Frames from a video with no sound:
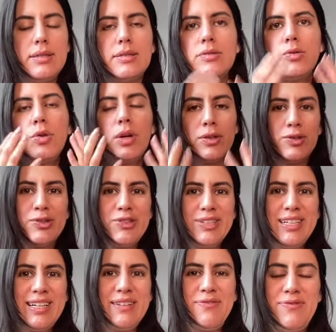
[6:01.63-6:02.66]
You are not
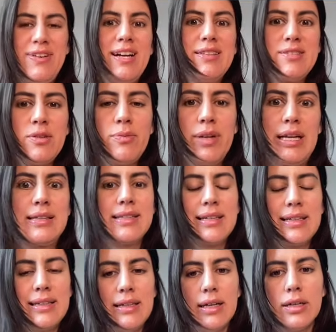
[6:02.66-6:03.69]
gonna find someone
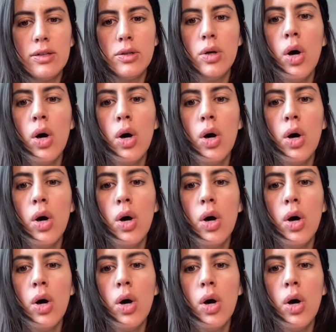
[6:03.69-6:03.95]
exactly like you,